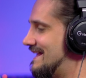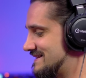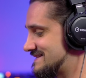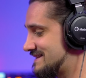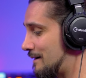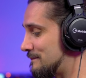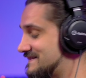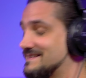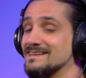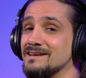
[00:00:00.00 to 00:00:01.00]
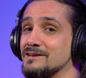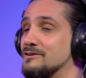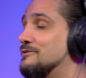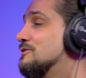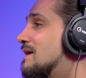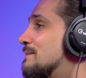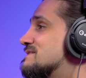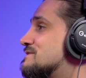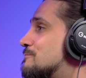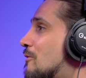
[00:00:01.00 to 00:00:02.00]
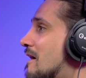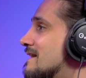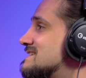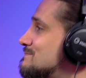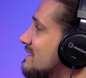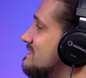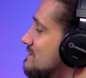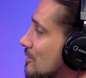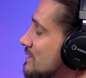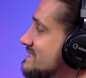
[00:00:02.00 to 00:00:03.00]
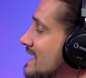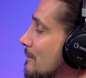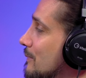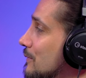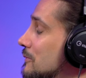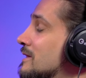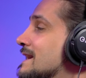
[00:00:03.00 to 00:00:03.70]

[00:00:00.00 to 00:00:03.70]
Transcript: And the subs, you might be surprised, but it's not a sample,